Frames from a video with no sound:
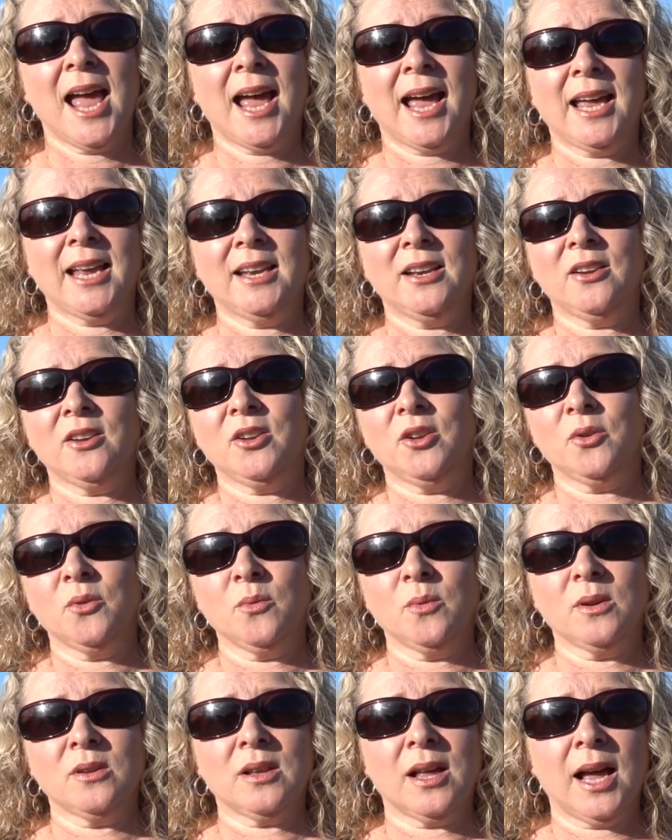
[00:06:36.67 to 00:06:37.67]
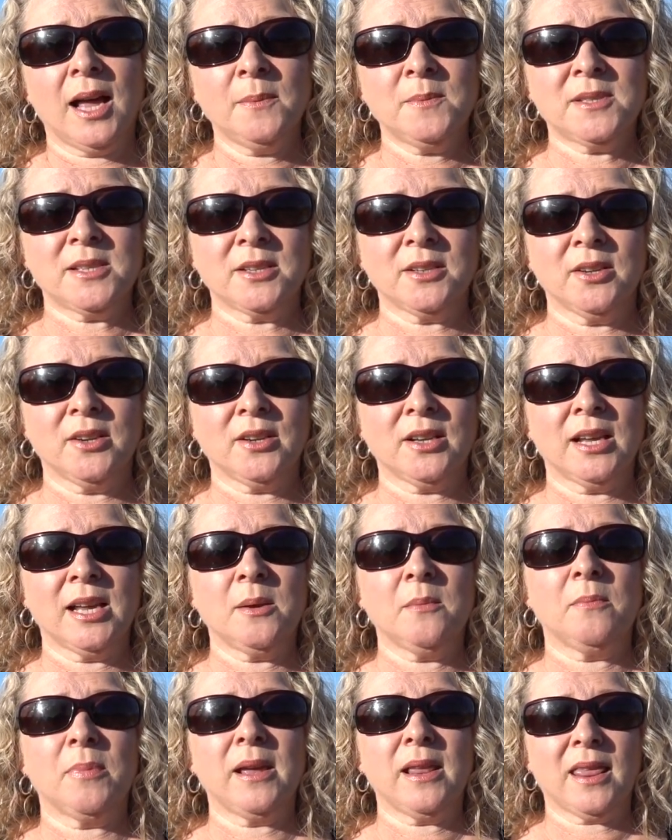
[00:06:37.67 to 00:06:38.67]
and you will
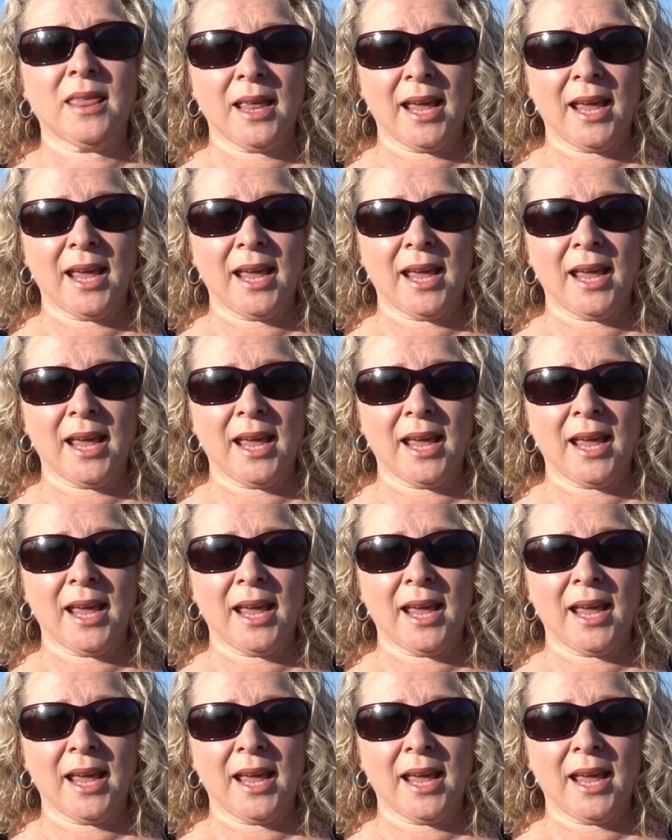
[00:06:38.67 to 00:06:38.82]
absolutely be